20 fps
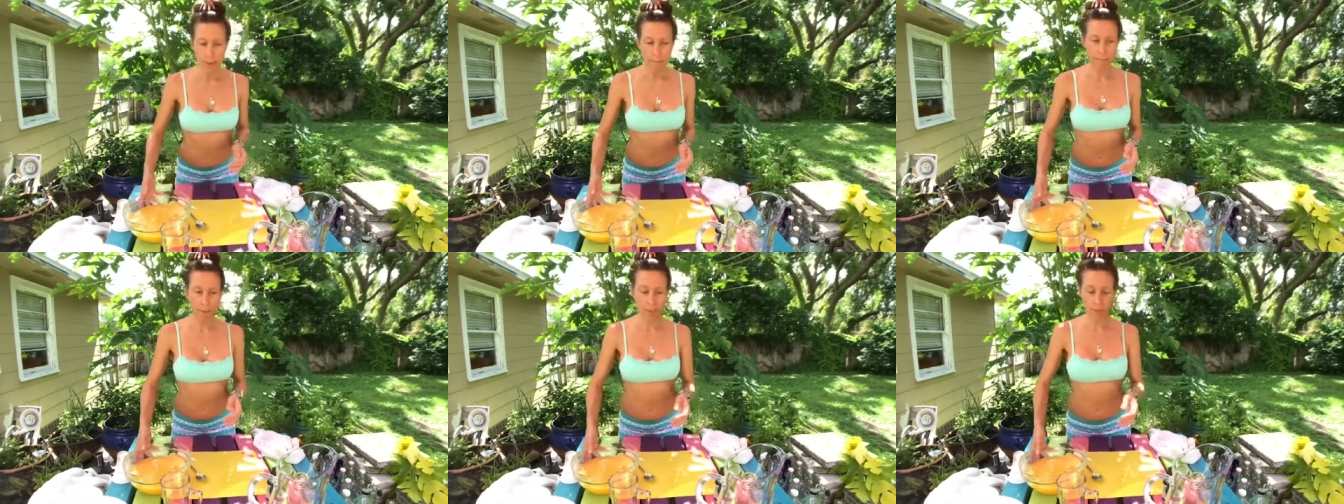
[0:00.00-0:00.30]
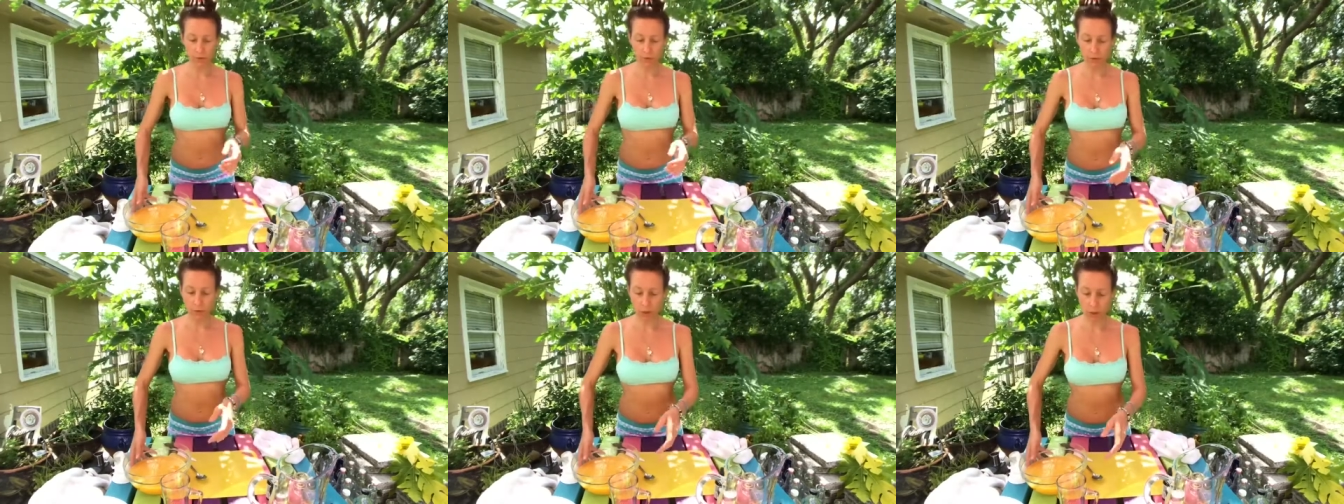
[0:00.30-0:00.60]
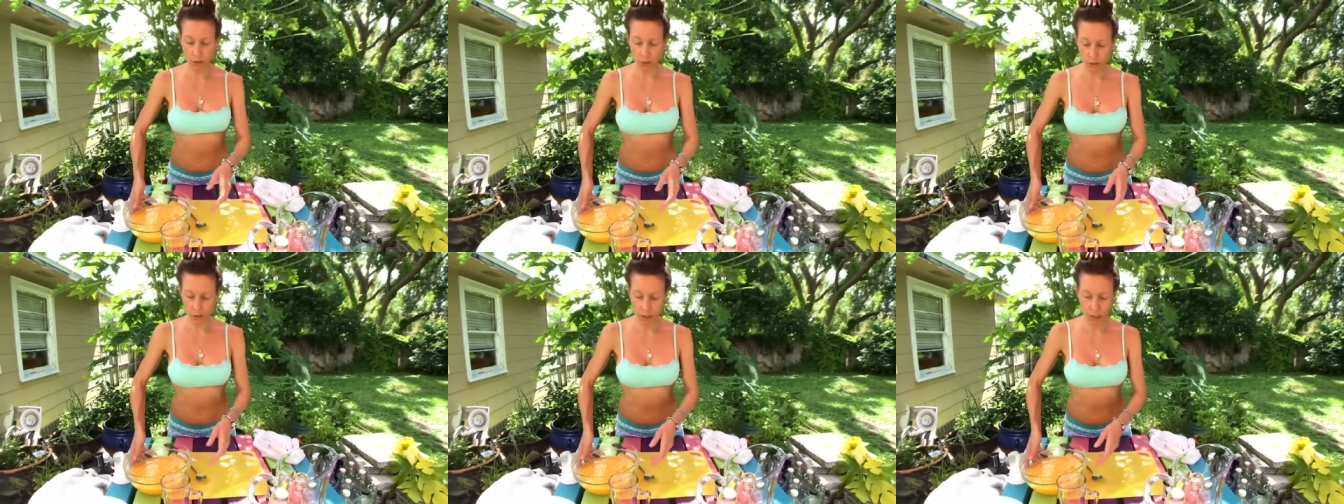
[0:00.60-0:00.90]
But the
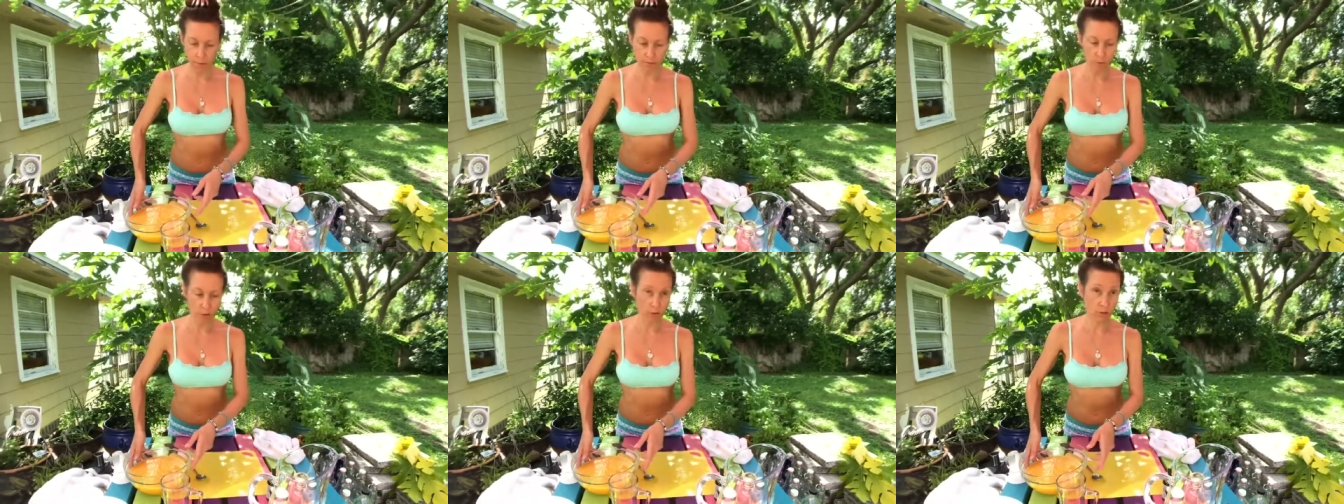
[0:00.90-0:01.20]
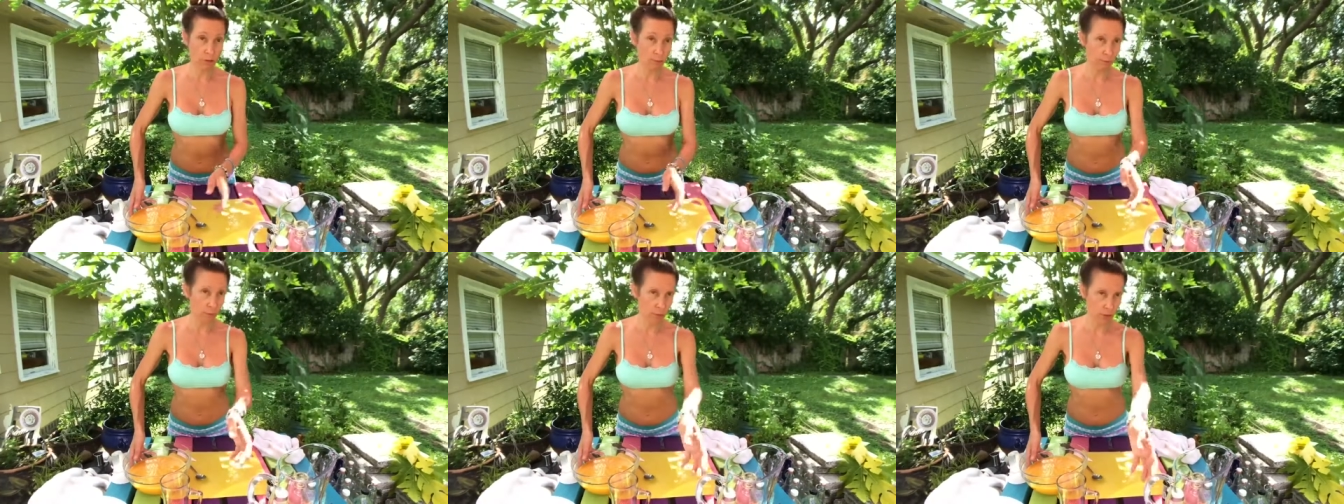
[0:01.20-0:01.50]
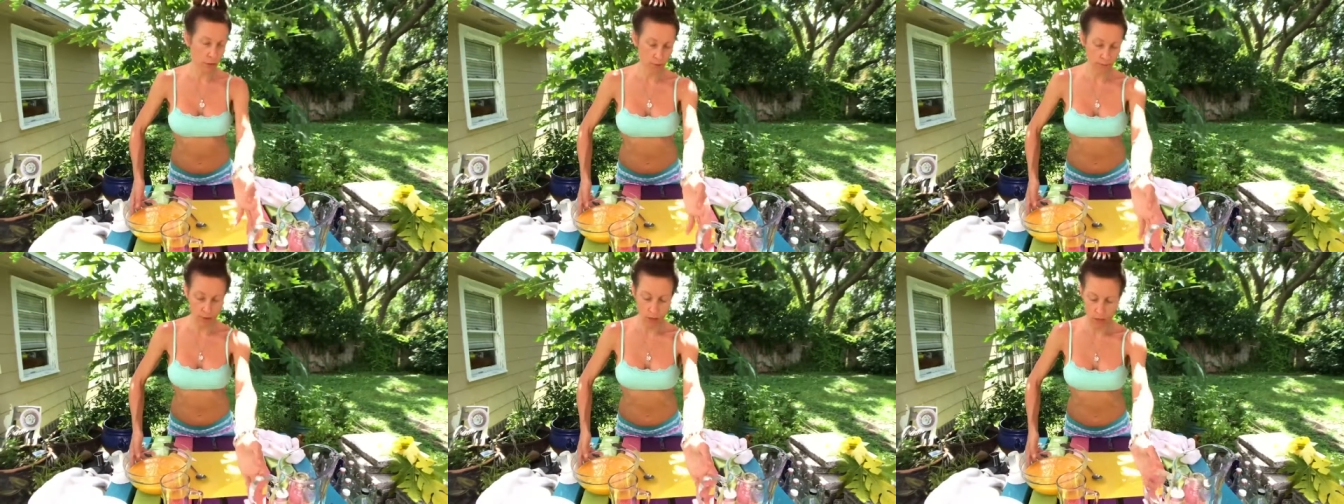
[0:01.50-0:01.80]
first and most
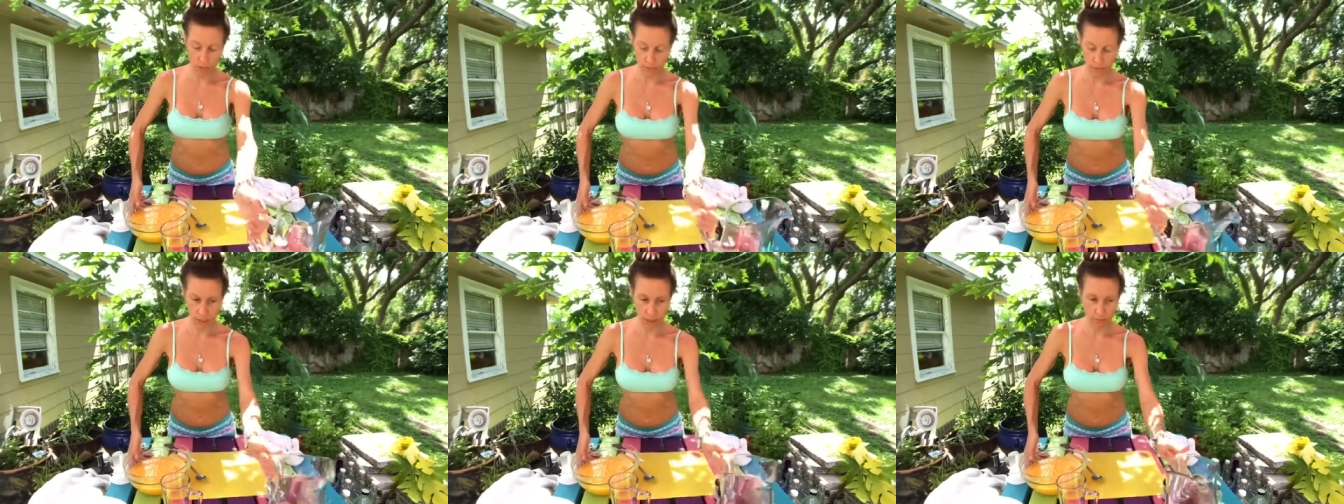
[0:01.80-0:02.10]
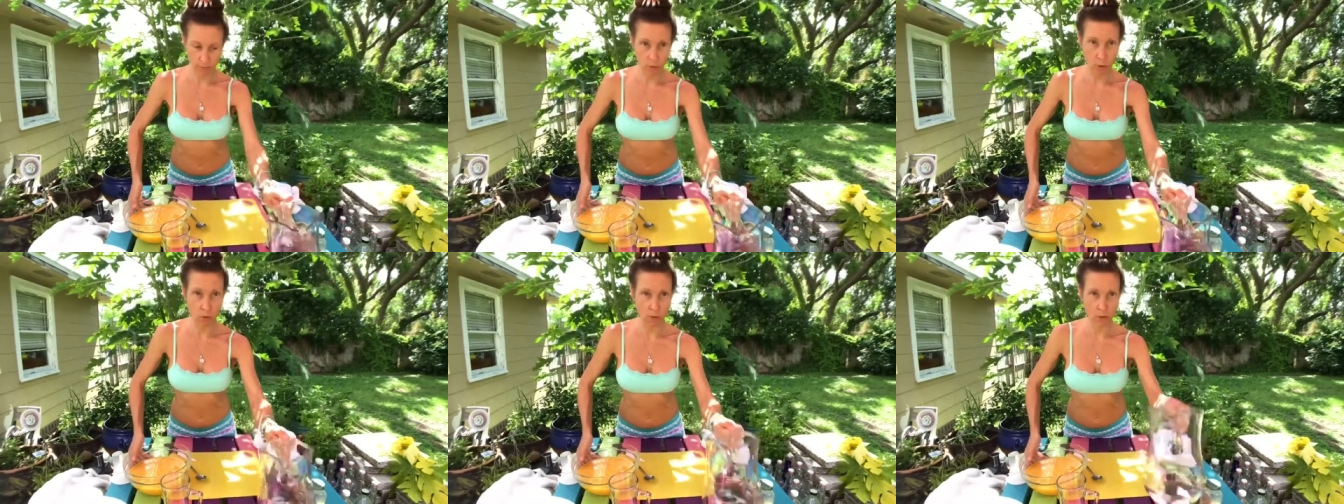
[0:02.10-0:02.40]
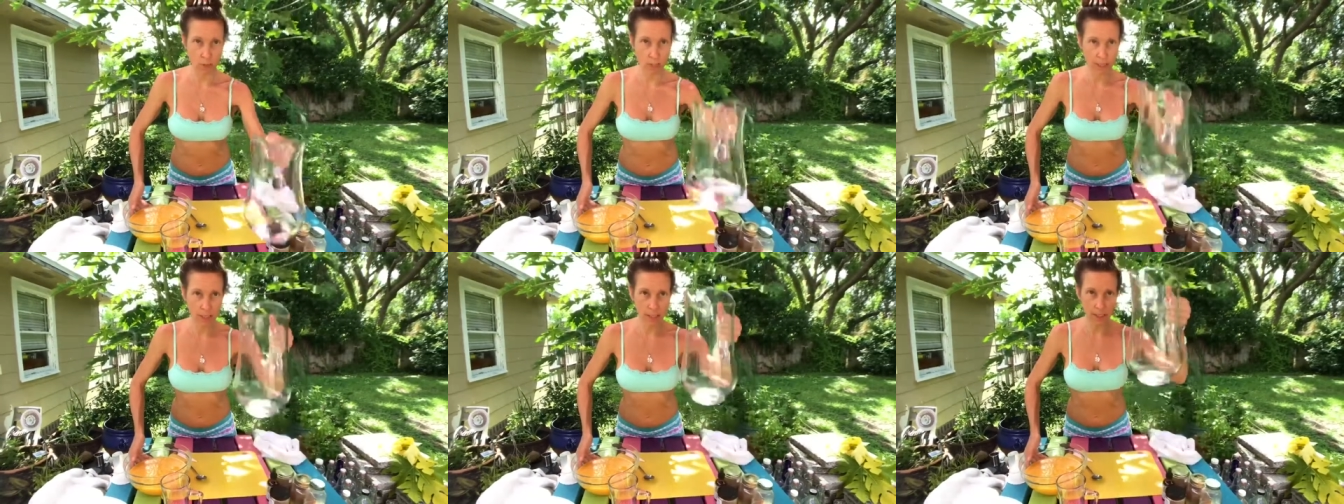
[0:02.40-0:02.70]
important part is
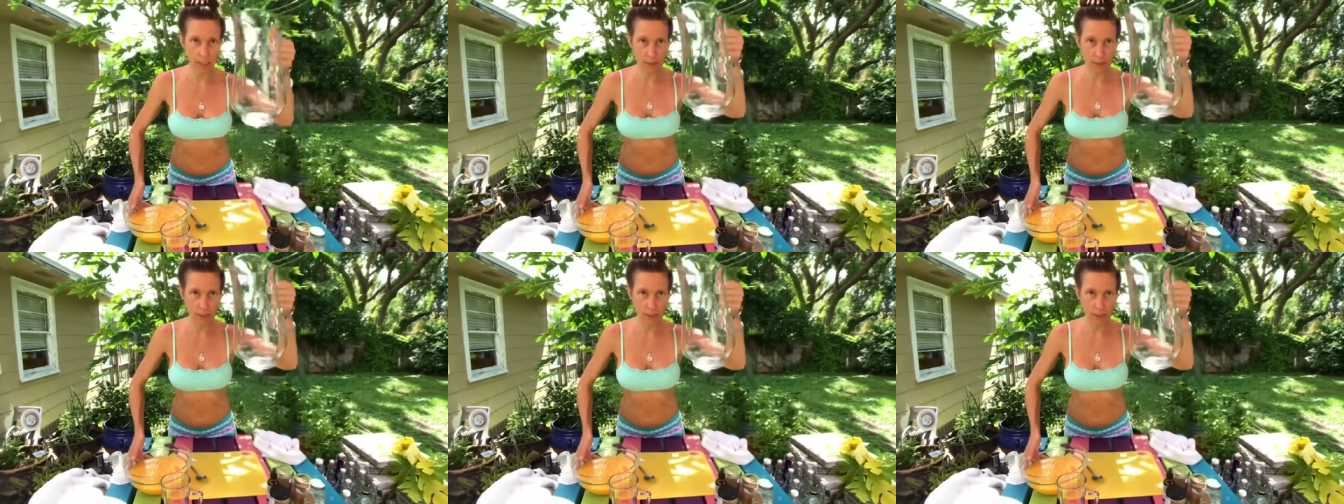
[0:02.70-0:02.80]
pouring